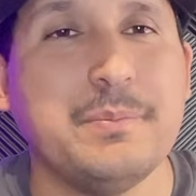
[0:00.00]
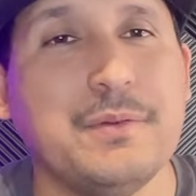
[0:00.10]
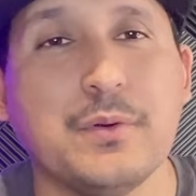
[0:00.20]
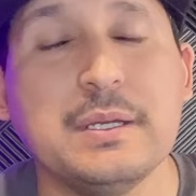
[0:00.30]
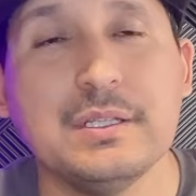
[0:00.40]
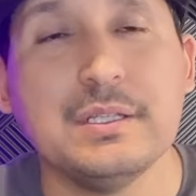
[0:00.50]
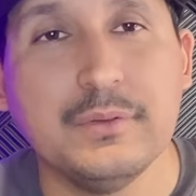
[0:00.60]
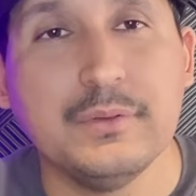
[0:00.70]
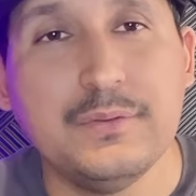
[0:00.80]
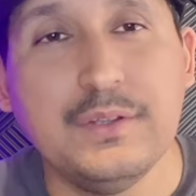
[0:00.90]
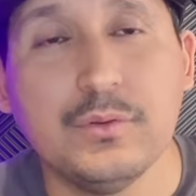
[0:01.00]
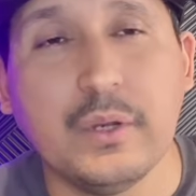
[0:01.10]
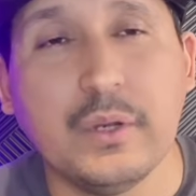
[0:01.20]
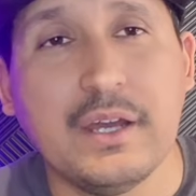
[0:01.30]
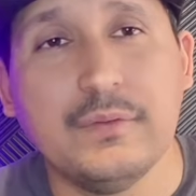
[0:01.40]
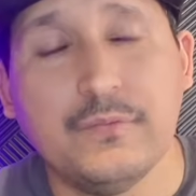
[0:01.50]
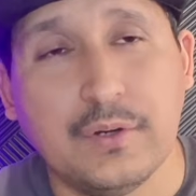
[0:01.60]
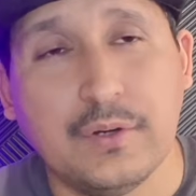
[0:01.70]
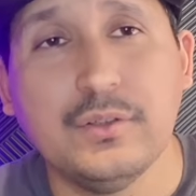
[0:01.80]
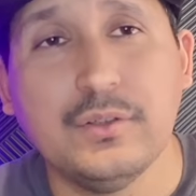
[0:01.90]
Before we continue with this video, do not
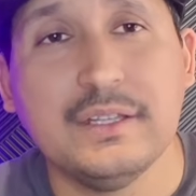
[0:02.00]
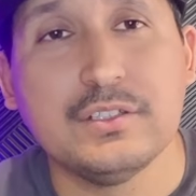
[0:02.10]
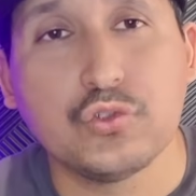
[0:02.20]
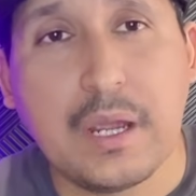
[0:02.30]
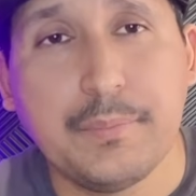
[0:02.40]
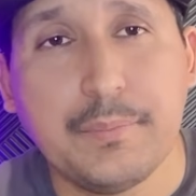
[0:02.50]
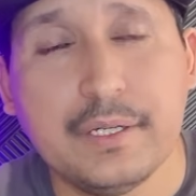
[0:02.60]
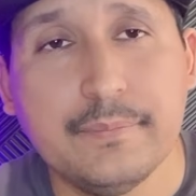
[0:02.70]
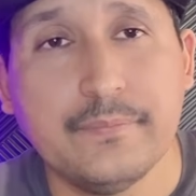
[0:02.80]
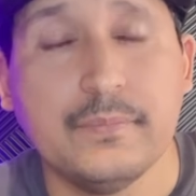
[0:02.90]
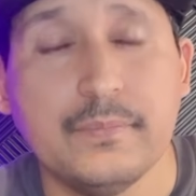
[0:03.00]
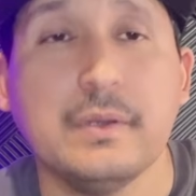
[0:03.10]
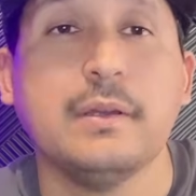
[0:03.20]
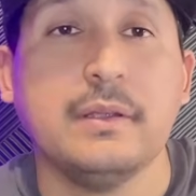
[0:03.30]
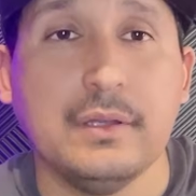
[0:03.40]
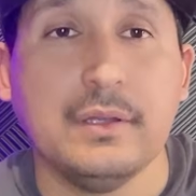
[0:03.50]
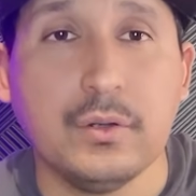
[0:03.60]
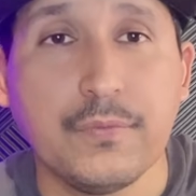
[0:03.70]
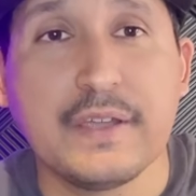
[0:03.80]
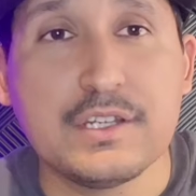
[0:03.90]
forget to hit the subscribe button, the
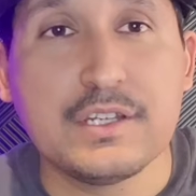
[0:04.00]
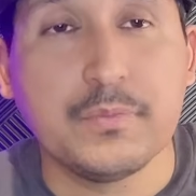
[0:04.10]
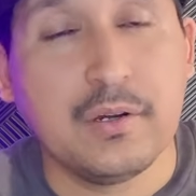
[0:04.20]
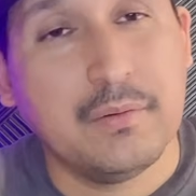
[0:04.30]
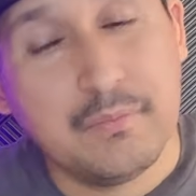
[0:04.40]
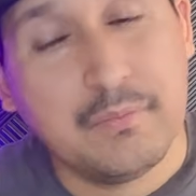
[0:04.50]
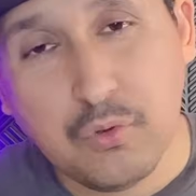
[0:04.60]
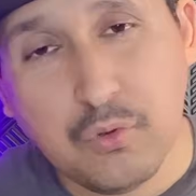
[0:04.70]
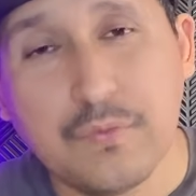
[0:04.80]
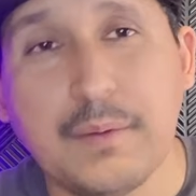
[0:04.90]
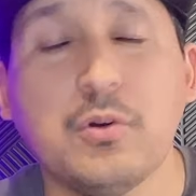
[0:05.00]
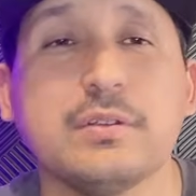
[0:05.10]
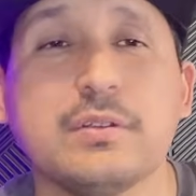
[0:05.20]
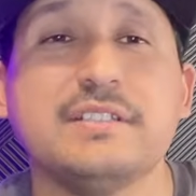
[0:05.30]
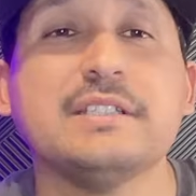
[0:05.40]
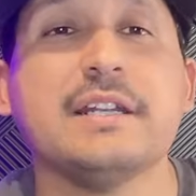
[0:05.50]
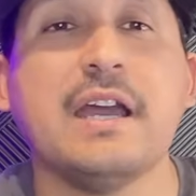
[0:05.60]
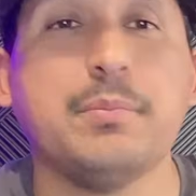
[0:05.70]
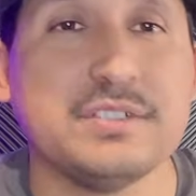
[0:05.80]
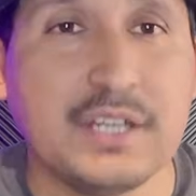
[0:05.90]
notification bell. Por favor, this is gonna
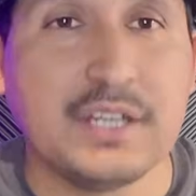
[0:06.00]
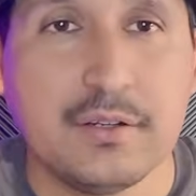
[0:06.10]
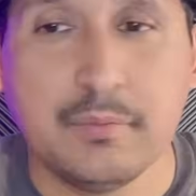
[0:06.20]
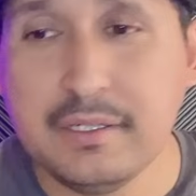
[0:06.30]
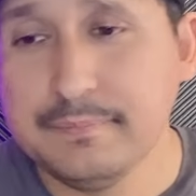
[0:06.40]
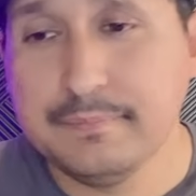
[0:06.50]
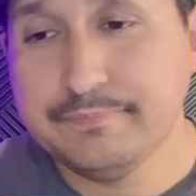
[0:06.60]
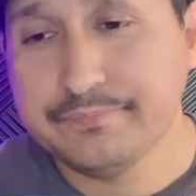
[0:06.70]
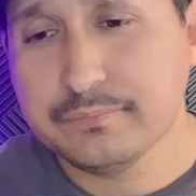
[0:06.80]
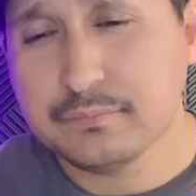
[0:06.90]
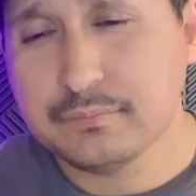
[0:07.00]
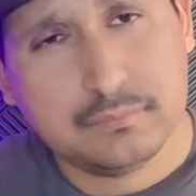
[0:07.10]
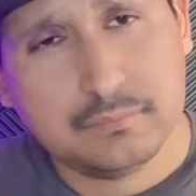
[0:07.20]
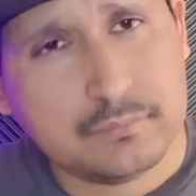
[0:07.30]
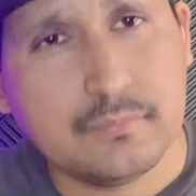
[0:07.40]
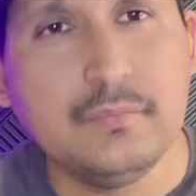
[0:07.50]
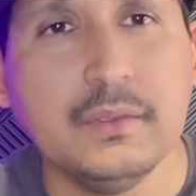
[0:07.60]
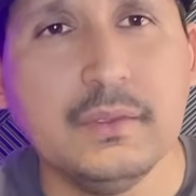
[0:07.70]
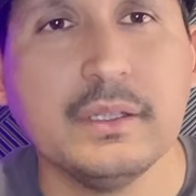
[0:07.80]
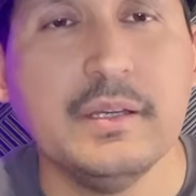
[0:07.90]
help the channel, man.
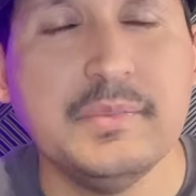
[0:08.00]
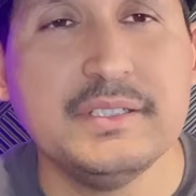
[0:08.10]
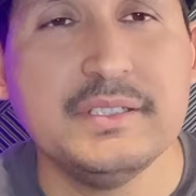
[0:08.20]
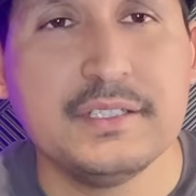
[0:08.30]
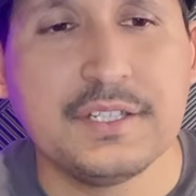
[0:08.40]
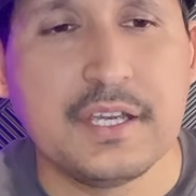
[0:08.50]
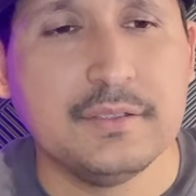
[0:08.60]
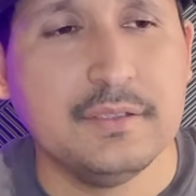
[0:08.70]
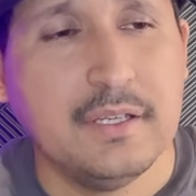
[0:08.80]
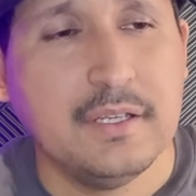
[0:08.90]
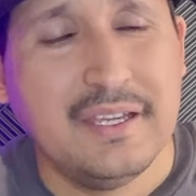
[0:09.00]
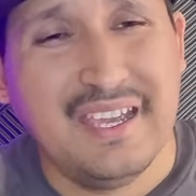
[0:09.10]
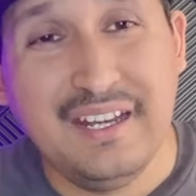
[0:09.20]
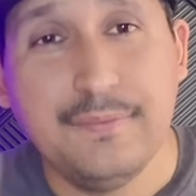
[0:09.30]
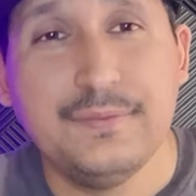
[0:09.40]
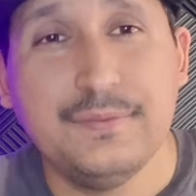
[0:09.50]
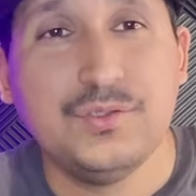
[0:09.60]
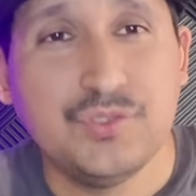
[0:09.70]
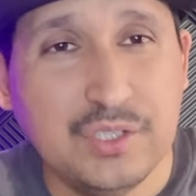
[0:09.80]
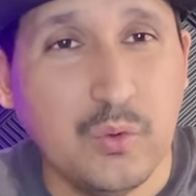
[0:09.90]
Give me this chance. And if you
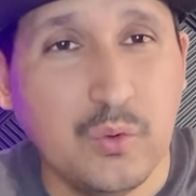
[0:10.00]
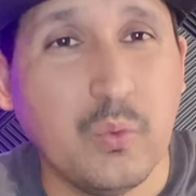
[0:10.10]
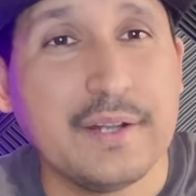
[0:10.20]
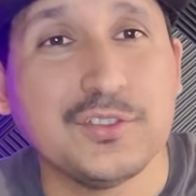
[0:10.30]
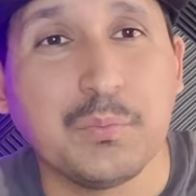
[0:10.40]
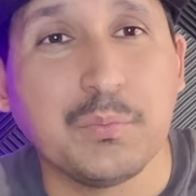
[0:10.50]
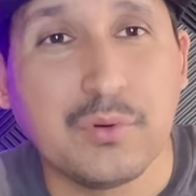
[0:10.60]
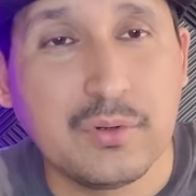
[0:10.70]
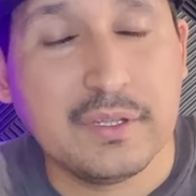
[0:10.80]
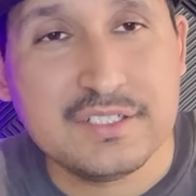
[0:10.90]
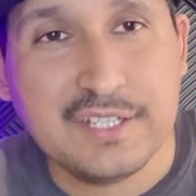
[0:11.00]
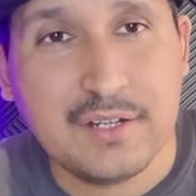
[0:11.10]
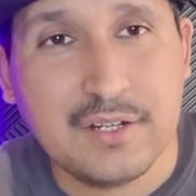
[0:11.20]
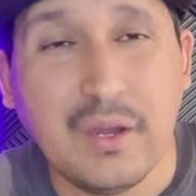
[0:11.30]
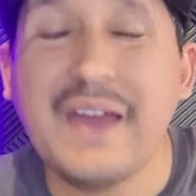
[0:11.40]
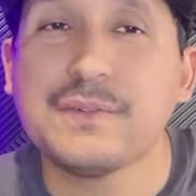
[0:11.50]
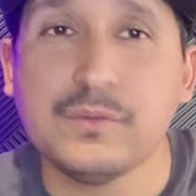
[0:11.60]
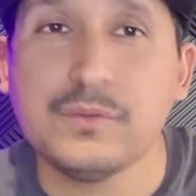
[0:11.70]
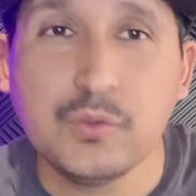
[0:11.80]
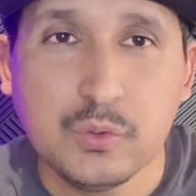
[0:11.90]
still want to support the channel after
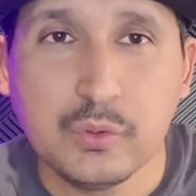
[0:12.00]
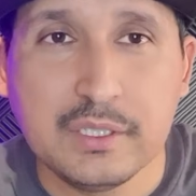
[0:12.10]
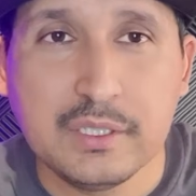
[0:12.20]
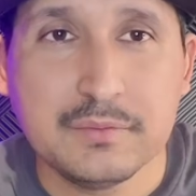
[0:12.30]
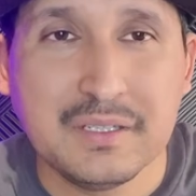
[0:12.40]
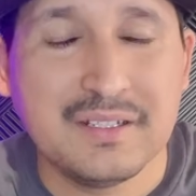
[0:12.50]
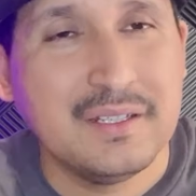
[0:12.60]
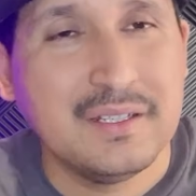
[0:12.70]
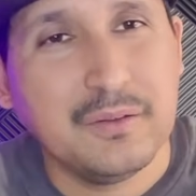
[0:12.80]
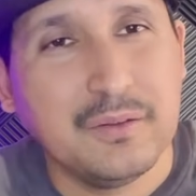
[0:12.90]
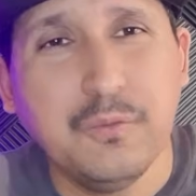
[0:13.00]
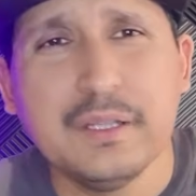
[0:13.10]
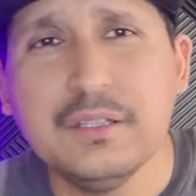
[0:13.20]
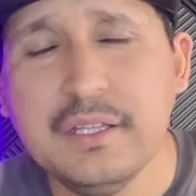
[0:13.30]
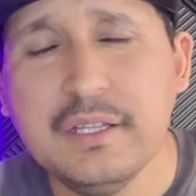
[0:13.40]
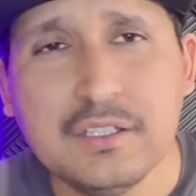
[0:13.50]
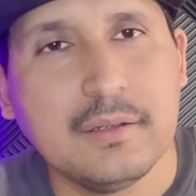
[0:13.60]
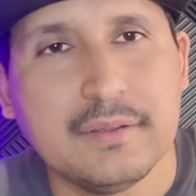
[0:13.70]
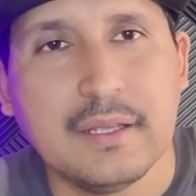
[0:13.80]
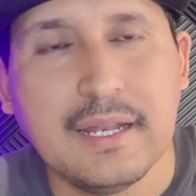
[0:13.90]
you do this, man, don't forget to hit
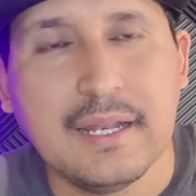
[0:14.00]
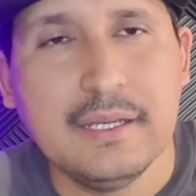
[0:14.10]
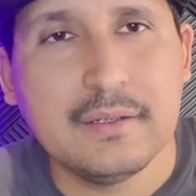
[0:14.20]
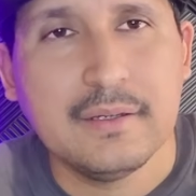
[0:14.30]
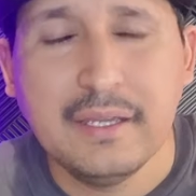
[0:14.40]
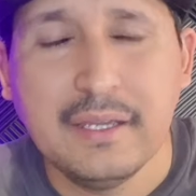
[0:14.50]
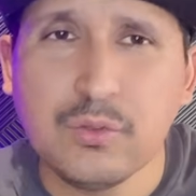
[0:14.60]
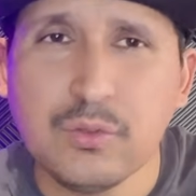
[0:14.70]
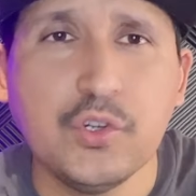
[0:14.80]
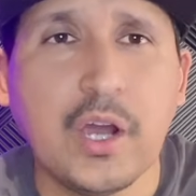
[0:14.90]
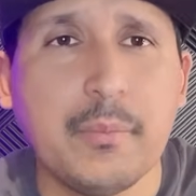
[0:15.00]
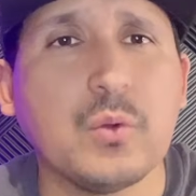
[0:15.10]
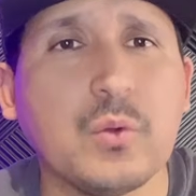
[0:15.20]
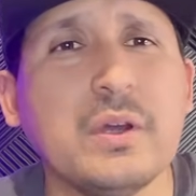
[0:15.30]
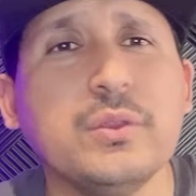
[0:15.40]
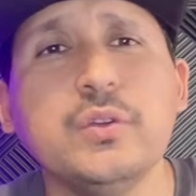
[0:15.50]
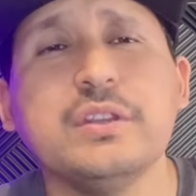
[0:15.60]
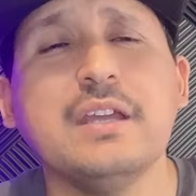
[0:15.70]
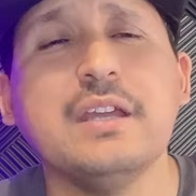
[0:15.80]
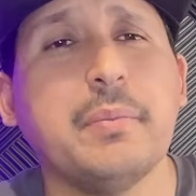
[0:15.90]
the like and throw your comment. What do you
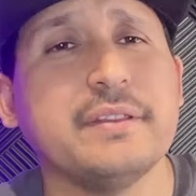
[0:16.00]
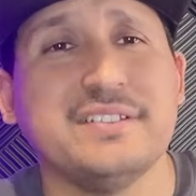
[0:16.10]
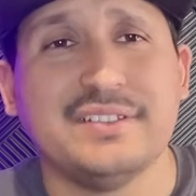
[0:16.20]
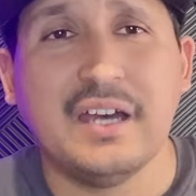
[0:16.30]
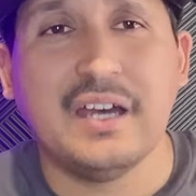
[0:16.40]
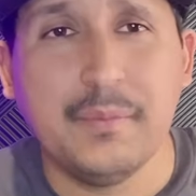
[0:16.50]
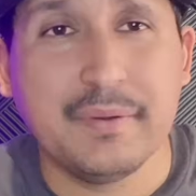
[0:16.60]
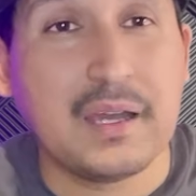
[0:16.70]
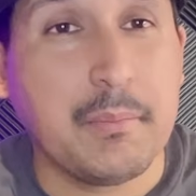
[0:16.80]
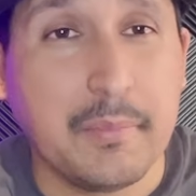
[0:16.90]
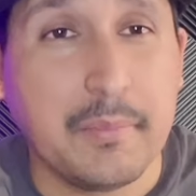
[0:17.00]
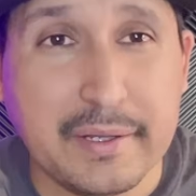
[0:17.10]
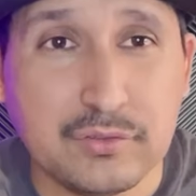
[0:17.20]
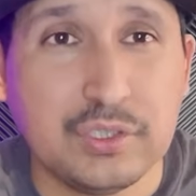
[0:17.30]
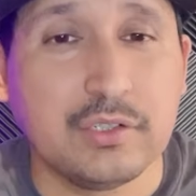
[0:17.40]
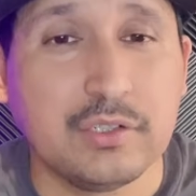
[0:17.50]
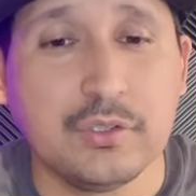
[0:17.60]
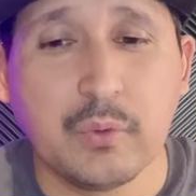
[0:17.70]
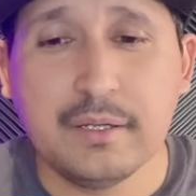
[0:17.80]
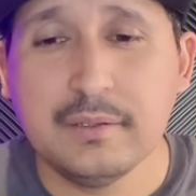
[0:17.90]
think about this topic I'm about to tell you,
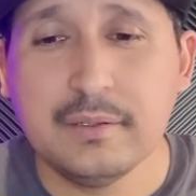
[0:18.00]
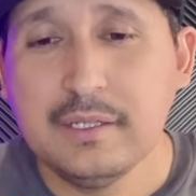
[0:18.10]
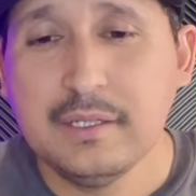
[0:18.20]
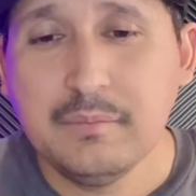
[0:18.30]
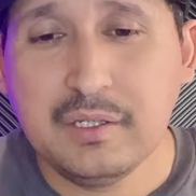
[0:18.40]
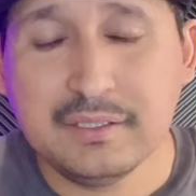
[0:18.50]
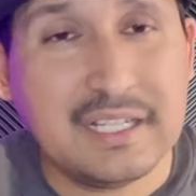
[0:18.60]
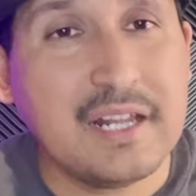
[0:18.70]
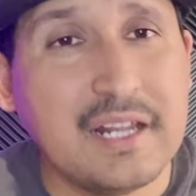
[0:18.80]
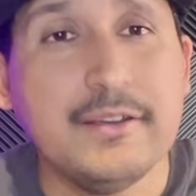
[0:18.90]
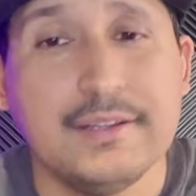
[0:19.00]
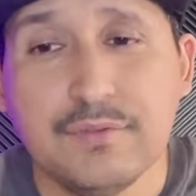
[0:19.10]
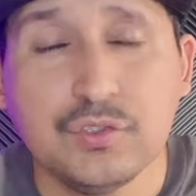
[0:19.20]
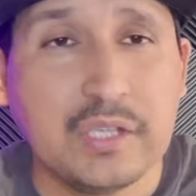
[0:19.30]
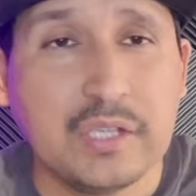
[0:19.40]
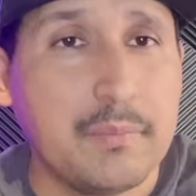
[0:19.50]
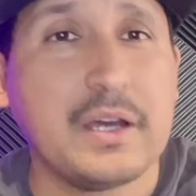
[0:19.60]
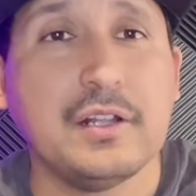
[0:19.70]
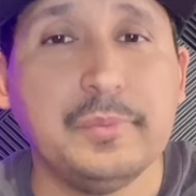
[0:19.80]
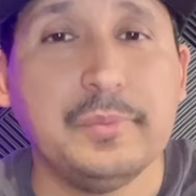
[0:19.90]
right? Because a lot of individuals have
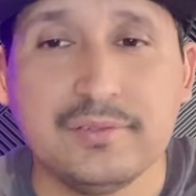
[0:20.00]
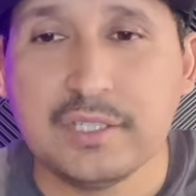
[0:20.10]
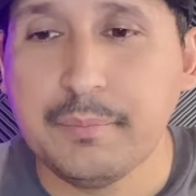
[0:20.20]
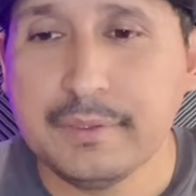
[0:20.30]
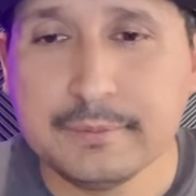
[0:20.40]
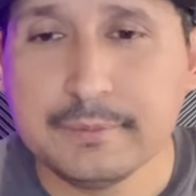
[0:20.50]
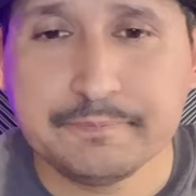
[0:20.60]
brought up this topic.